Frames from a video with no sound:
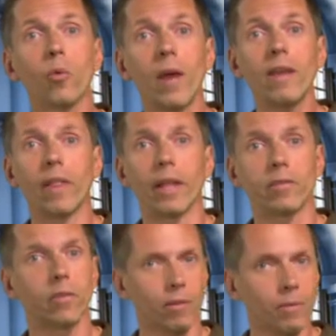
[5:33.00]

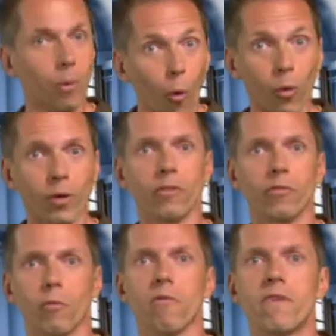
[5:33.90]
wavelengths are important
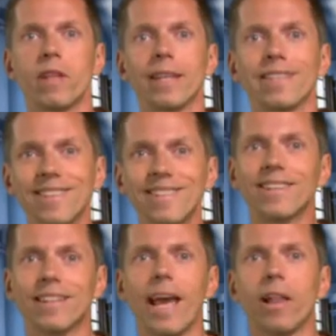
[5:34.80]
for revealing
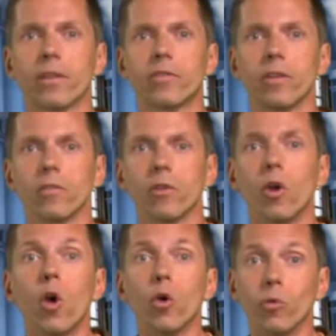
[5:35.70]
distant galaxies
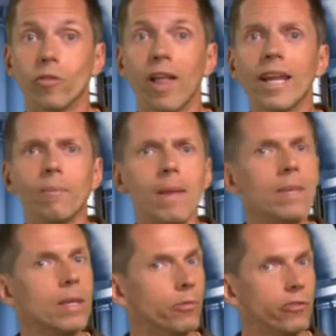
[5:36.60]
whose light may
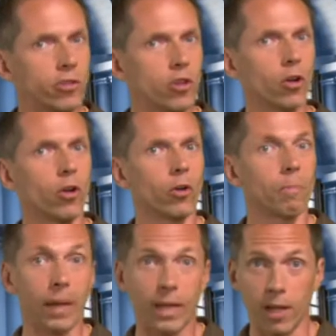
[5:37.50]
be obscured
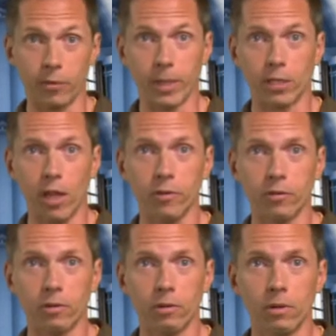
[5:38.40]
by cosmic
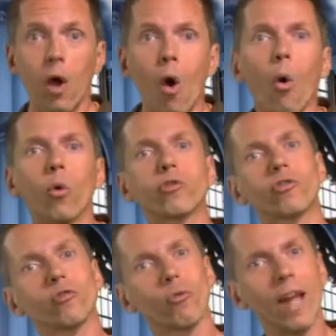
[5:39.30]
dust or
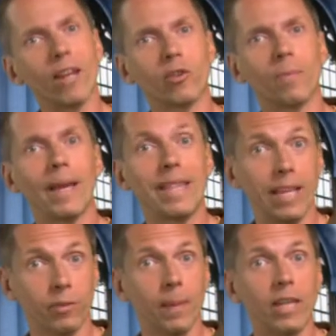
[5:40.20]
stretched by the
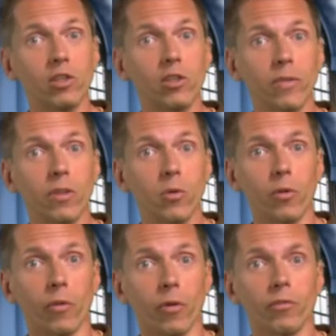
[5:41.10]
expansion of the
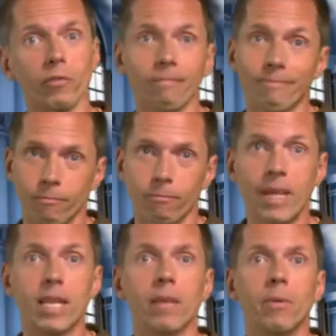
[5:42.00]
universe,
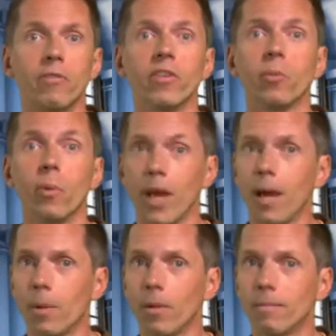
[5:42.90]
making them invisible to
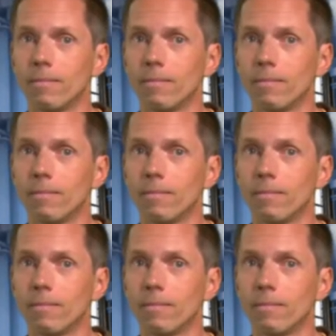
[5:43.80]
Hubble.